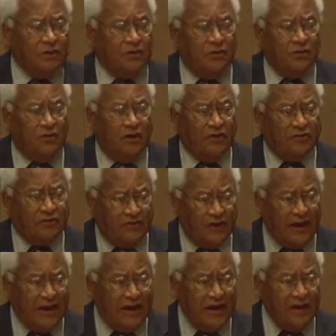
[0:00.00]

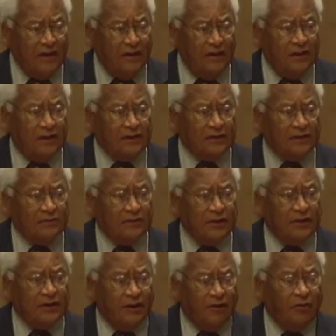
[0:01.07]
USC,
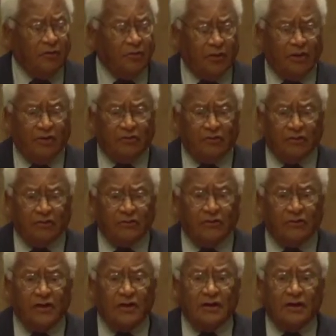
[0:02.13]
and other
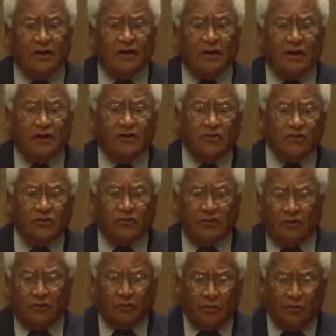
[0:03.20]
places. I've used
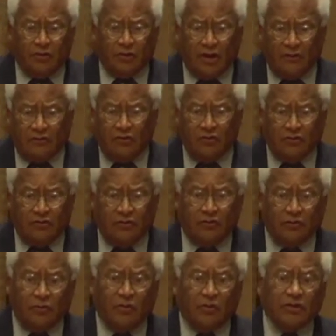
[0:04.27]
this book
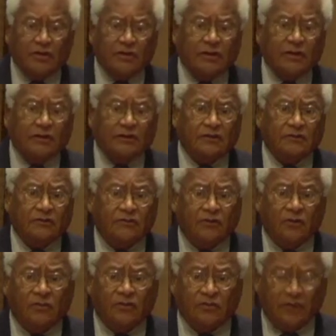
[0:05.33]
in the
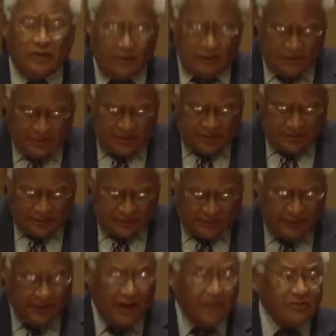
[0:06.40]
film set in
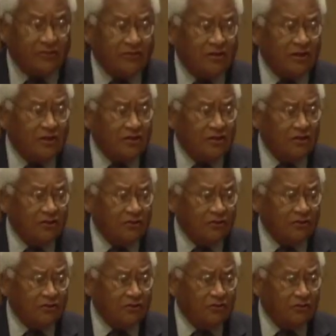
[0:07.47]
the last 10
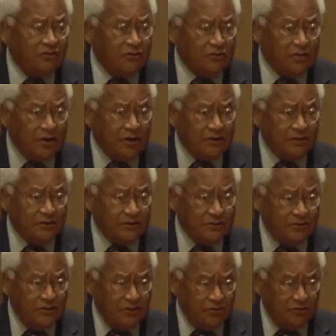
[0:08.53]
years to
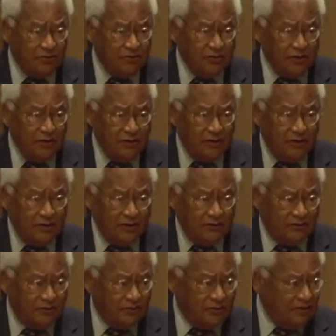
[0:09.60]
teach.
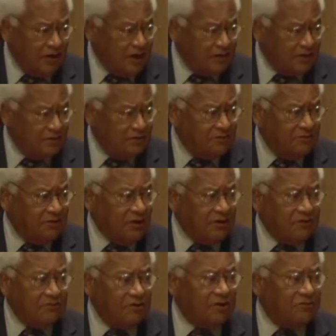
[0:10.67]
It's a great,
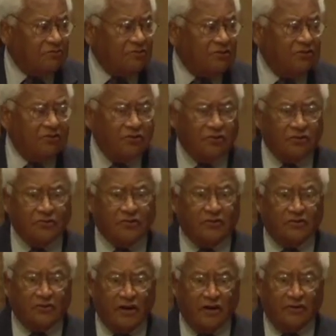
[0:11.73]
great, great resource
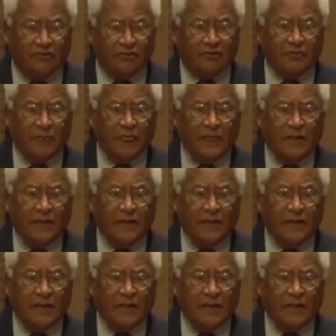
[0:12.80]
for us,